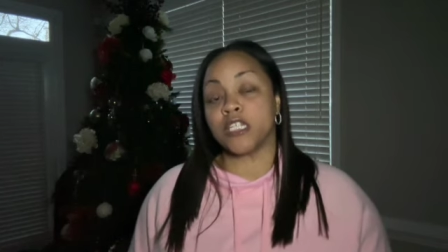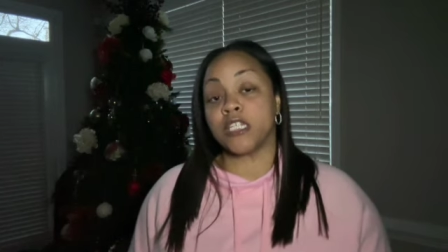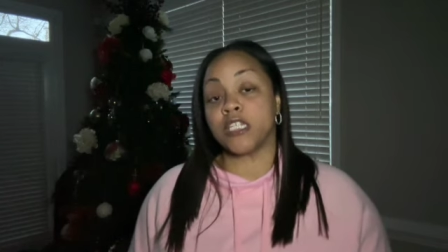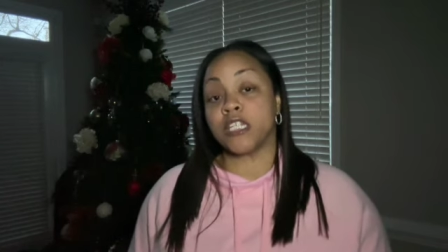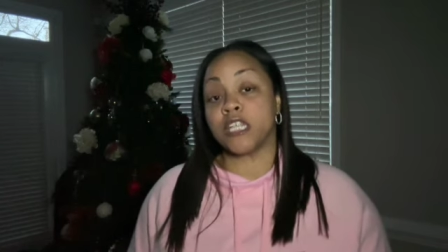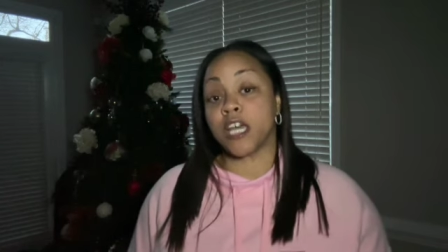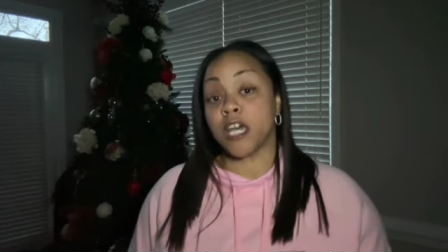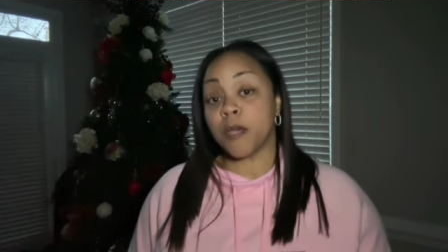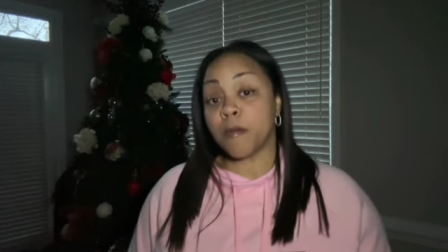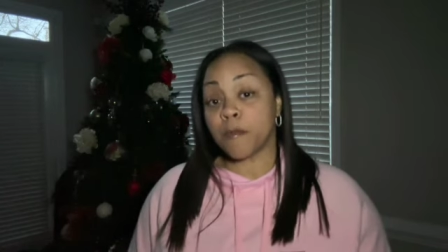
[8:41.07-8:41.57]

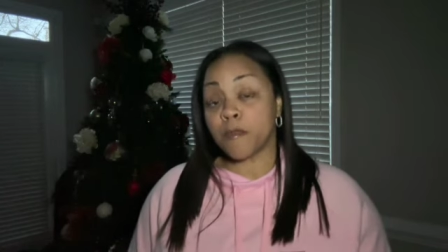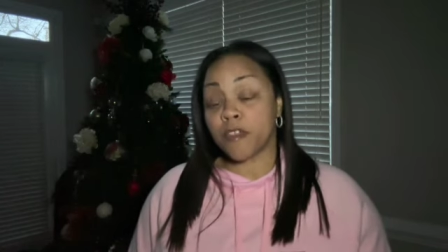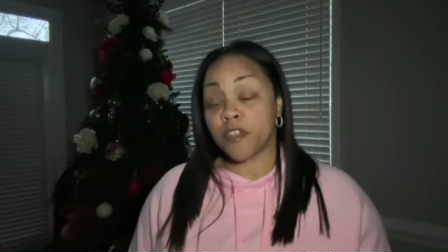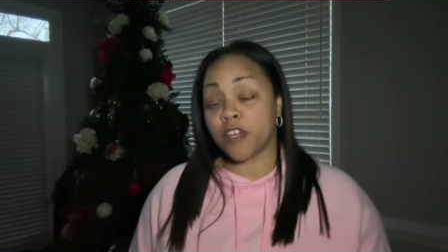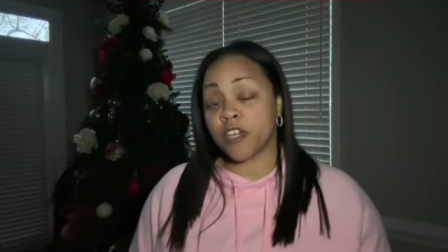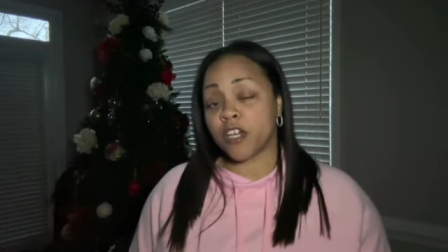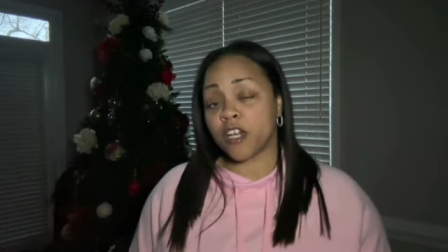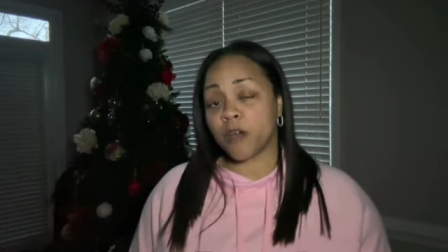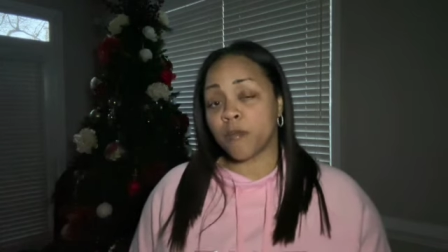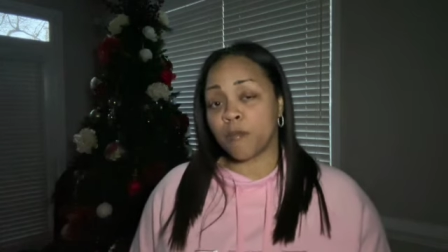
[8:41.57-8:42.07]
depth
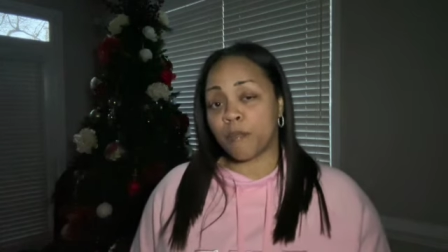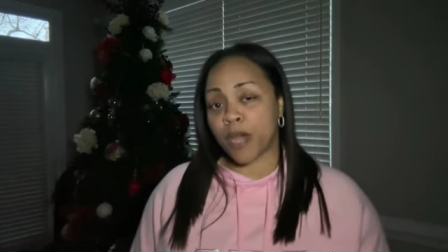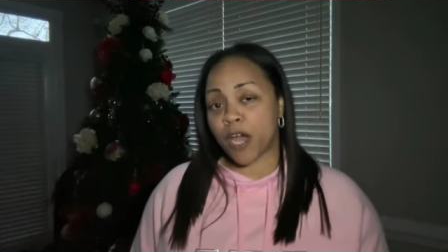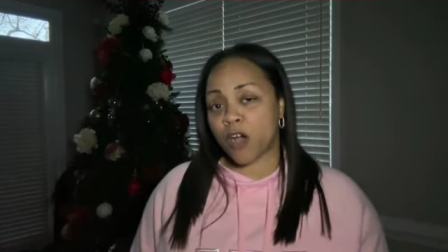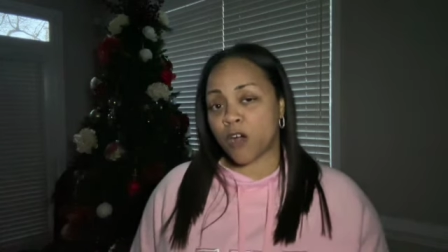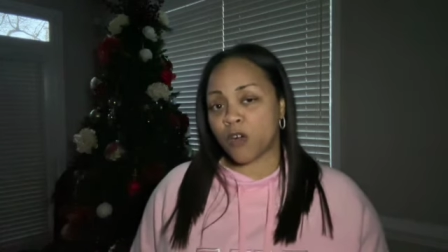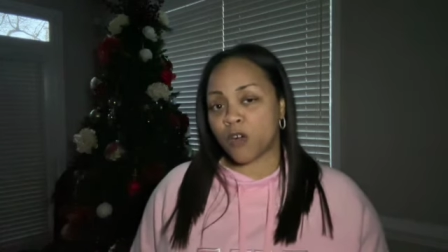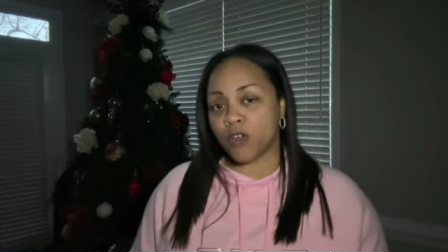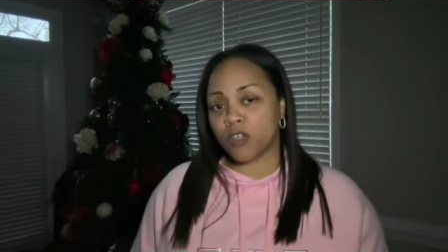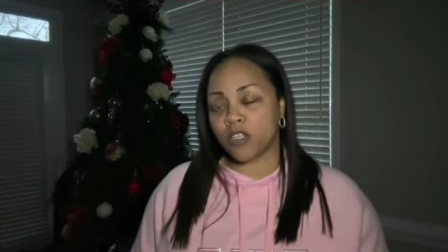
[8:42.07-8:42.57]

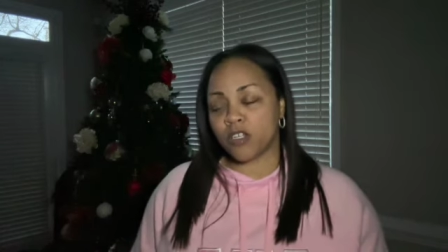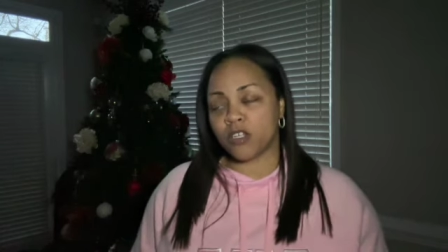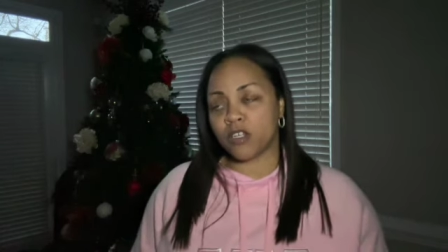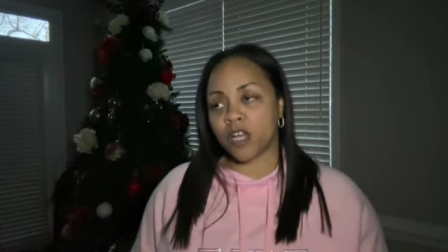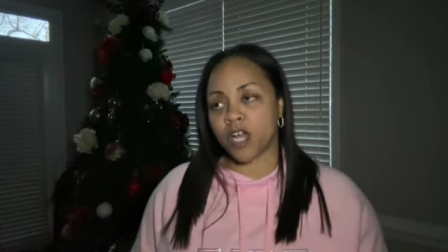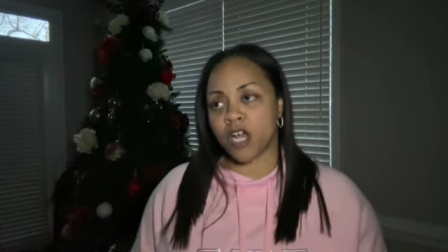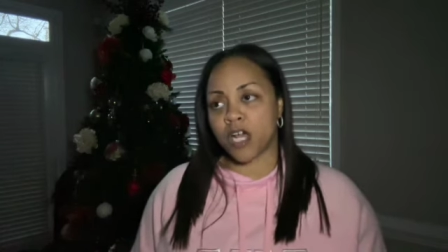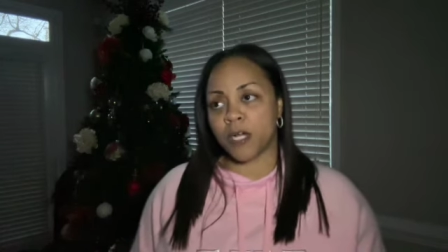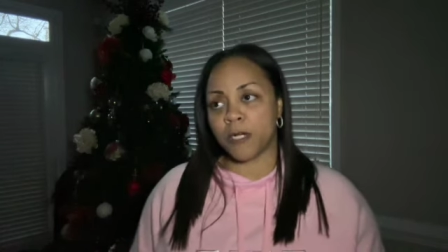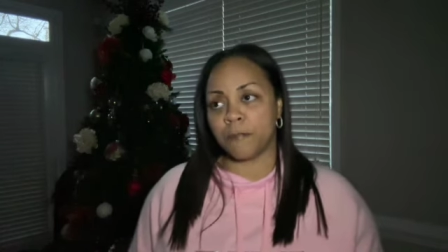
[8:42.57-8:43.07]
about
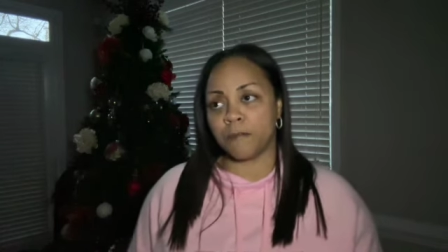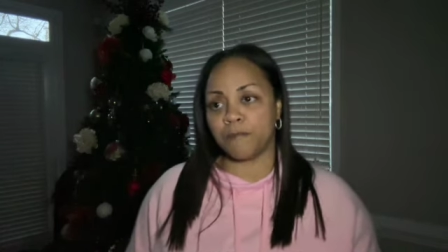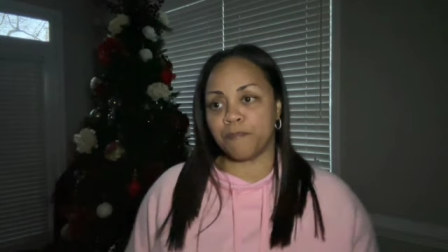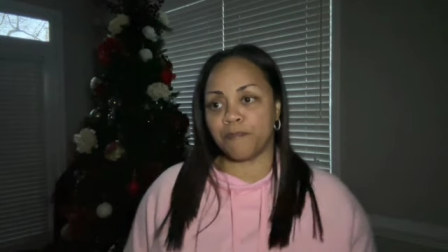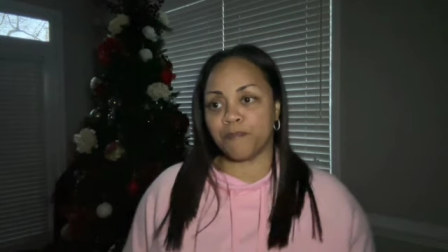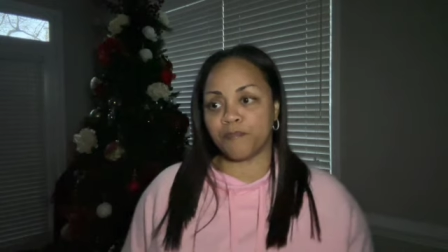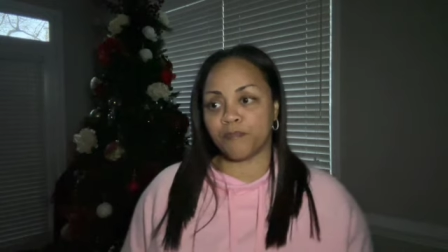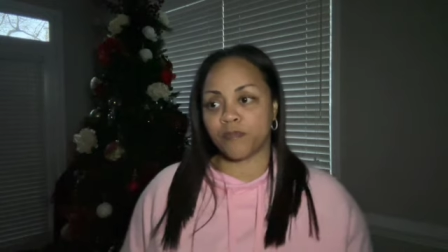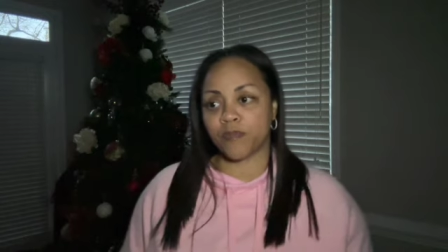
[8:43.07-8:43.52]
um,